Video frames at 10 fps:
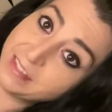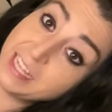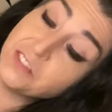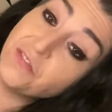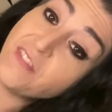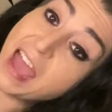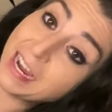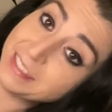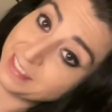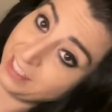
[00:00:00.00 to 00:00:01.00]
That's
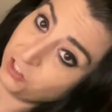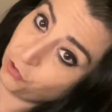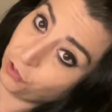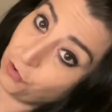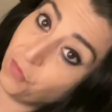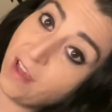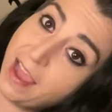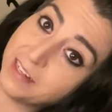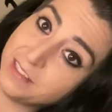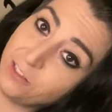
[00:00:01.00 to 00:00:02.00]
fact, historical
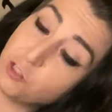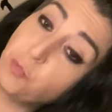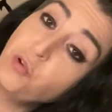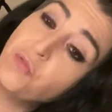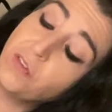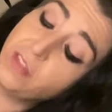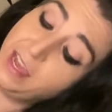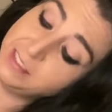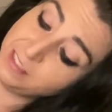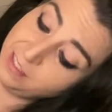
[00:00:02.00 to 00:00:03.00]
fact. There's proof of that.